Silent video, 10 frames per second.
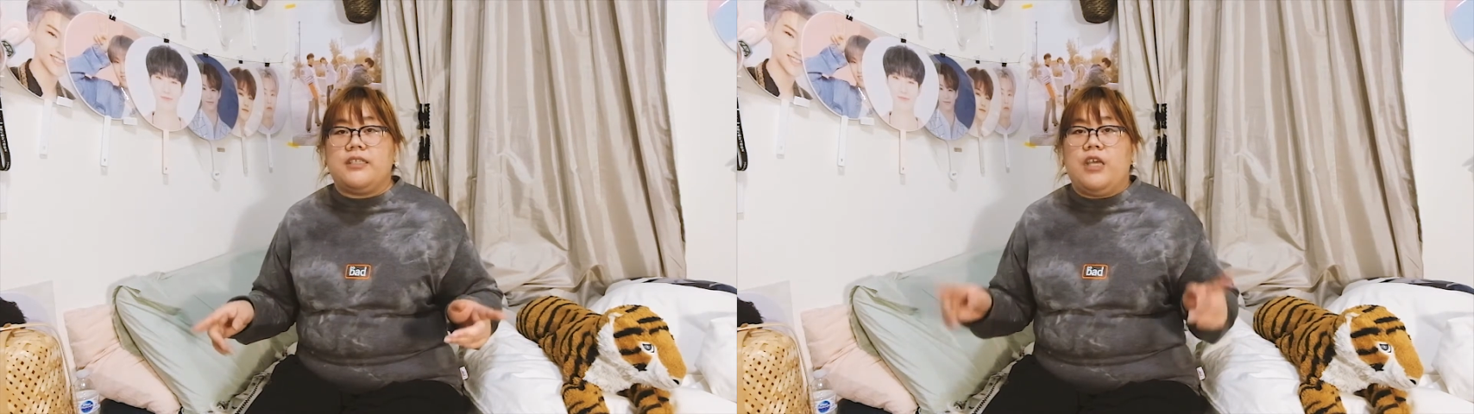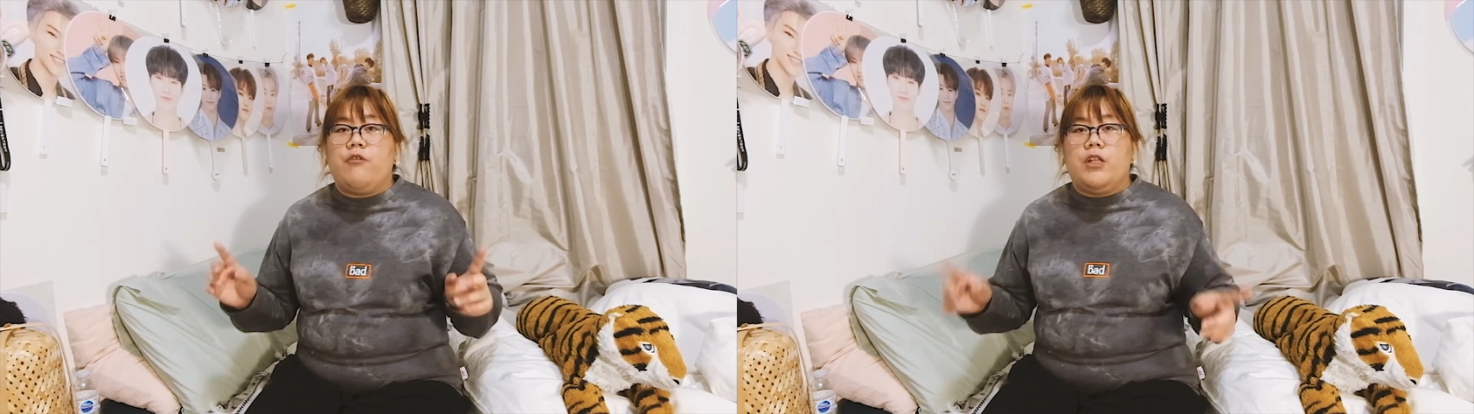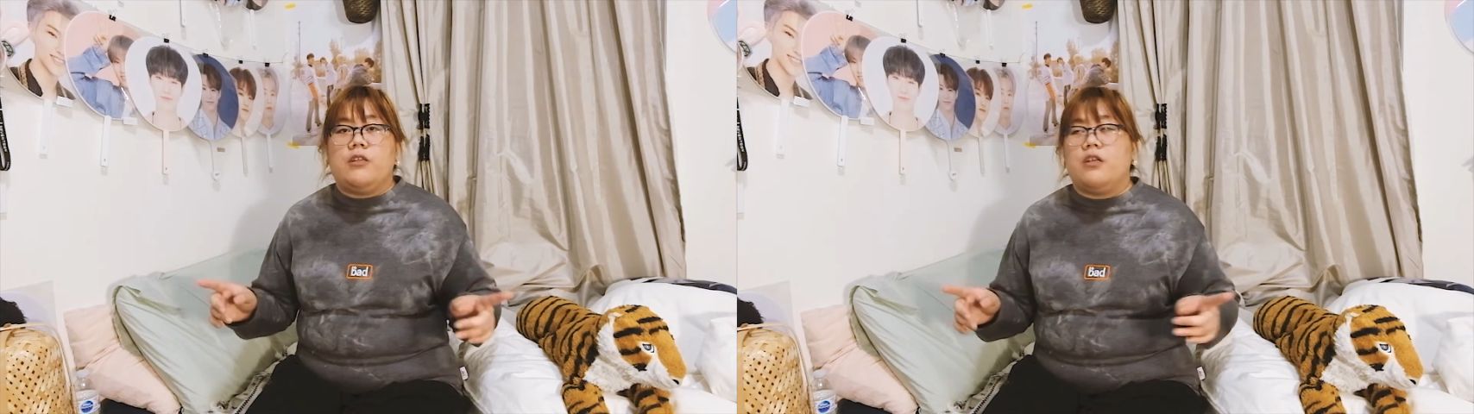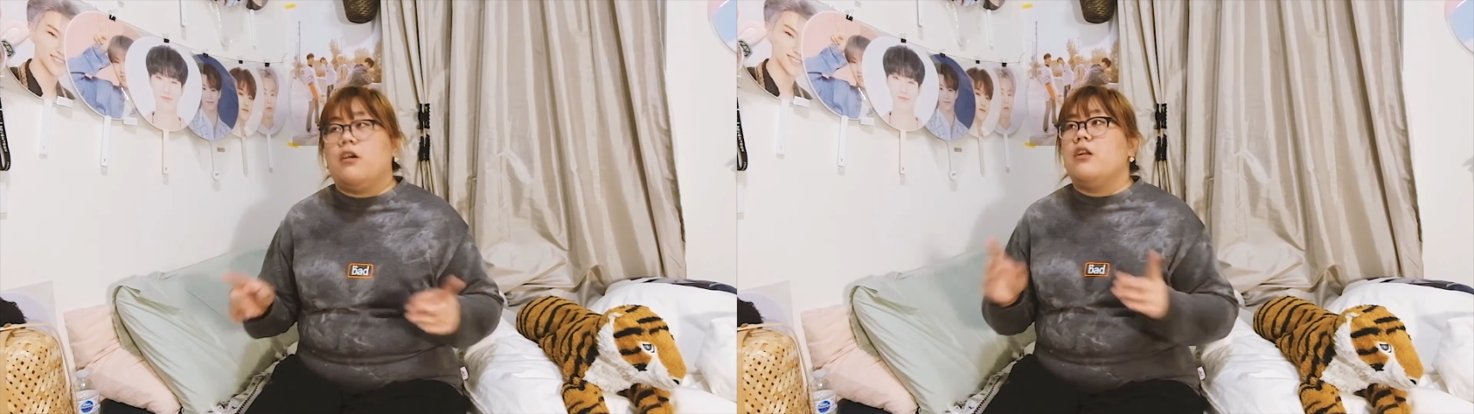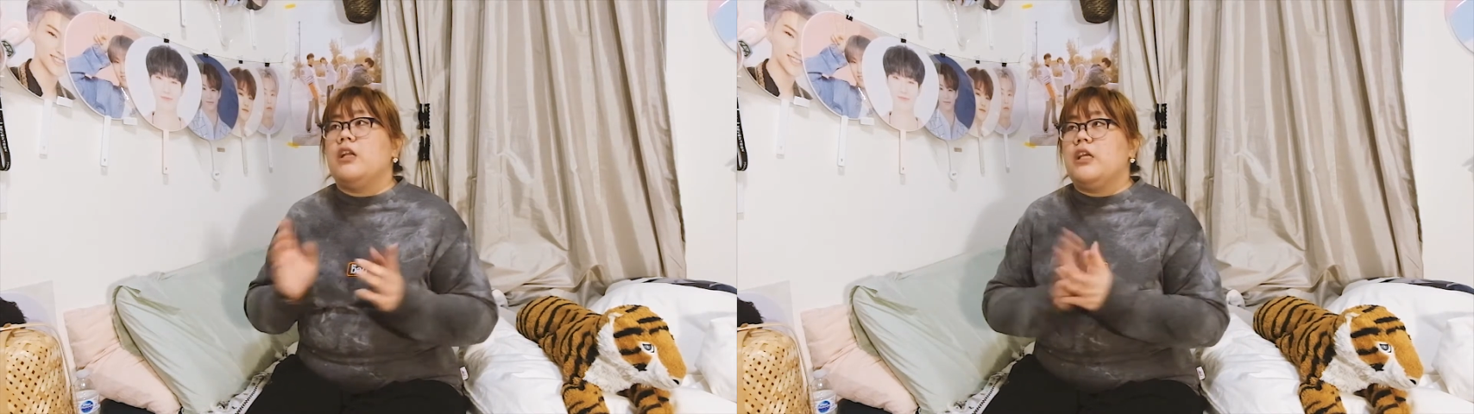It will not
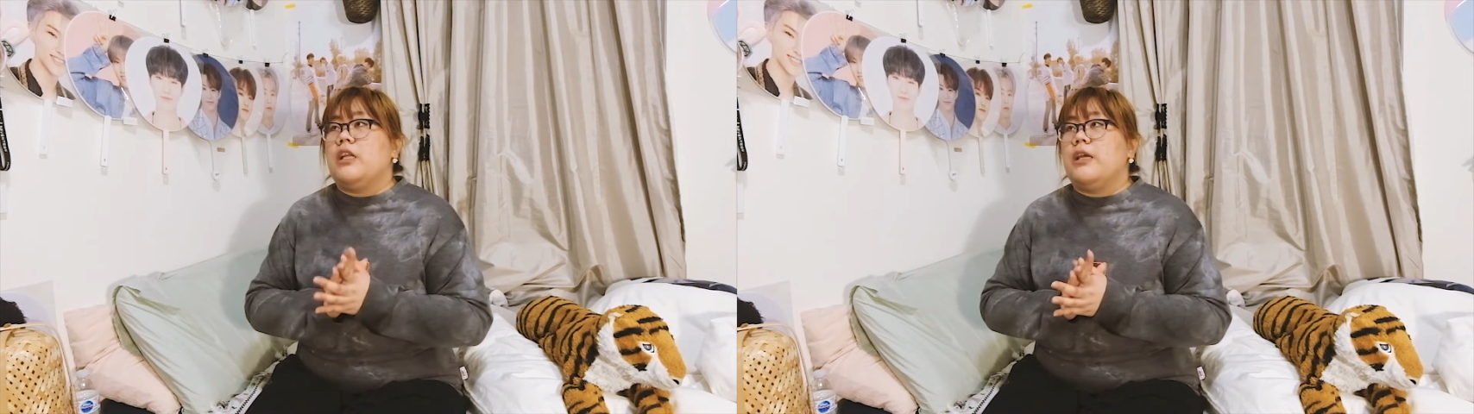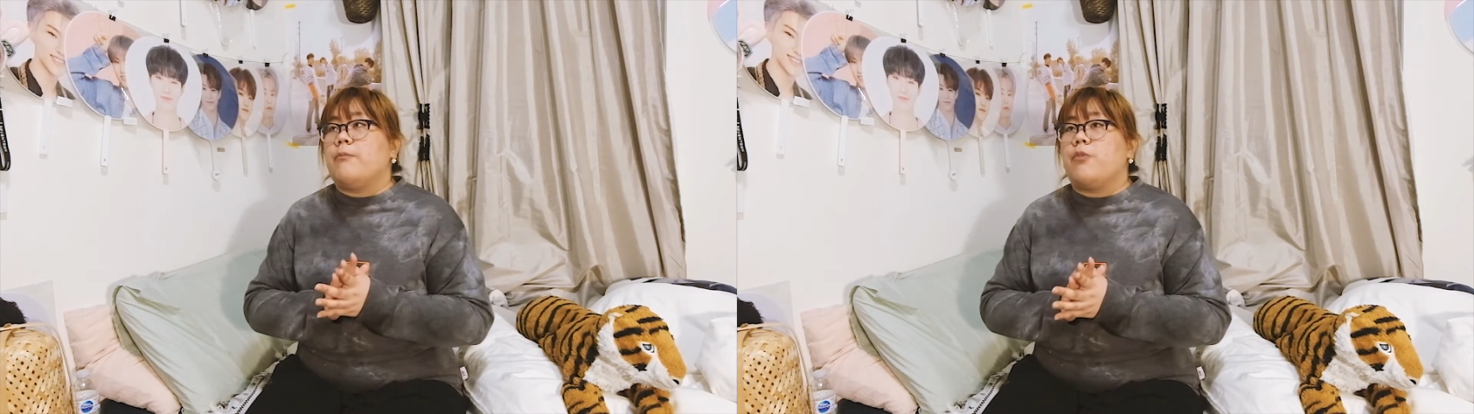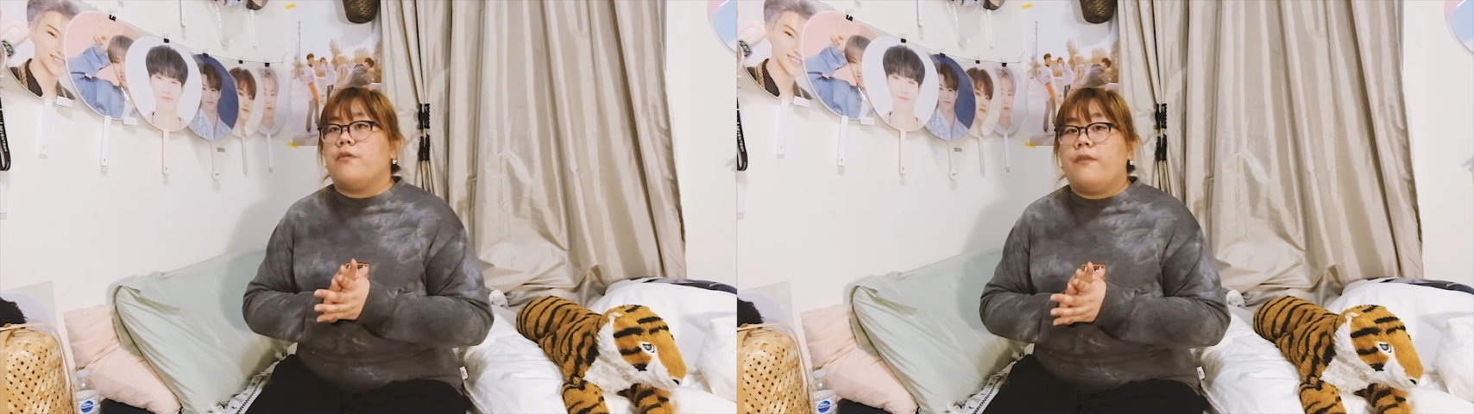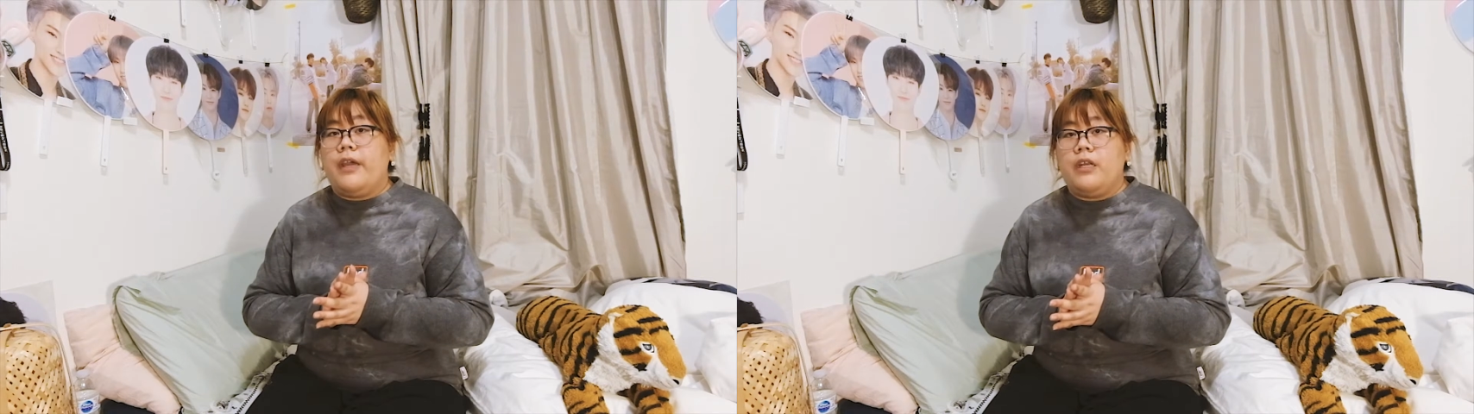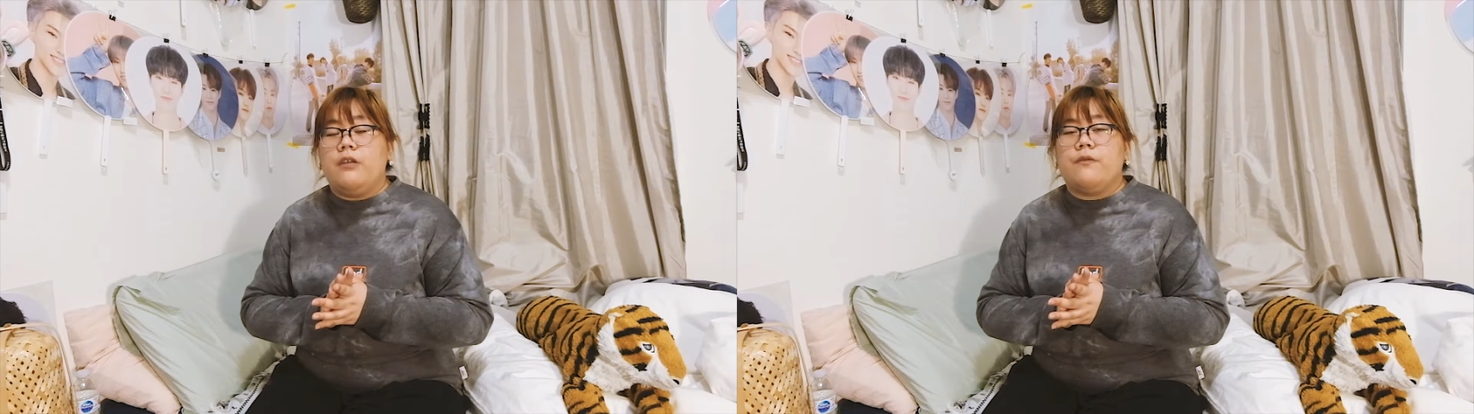only provide you